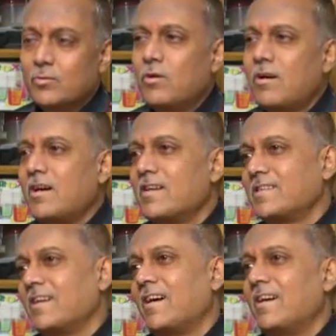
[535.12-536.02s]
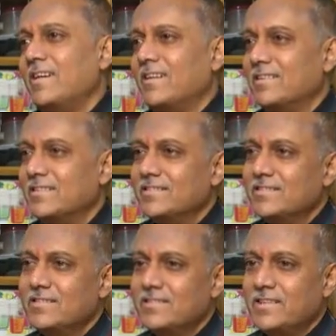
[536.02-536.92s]
Dukkha Sahaya,
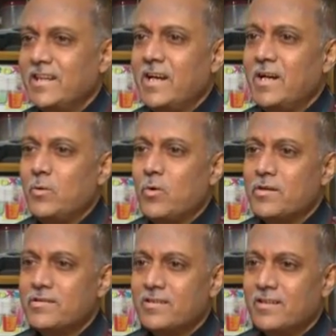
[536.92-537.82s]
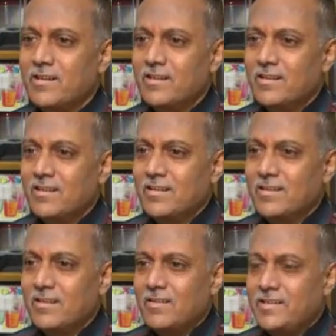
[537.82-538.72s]
she who was
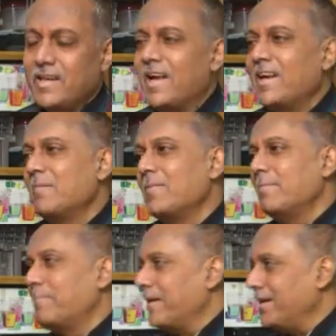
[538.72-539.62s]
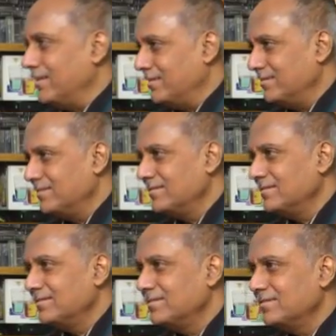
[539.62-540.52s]
sharing my pain,
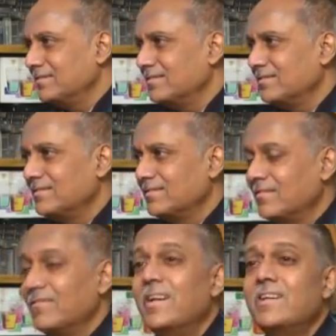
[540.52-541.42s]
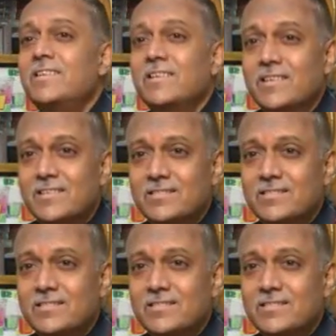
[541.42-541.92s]
where is she?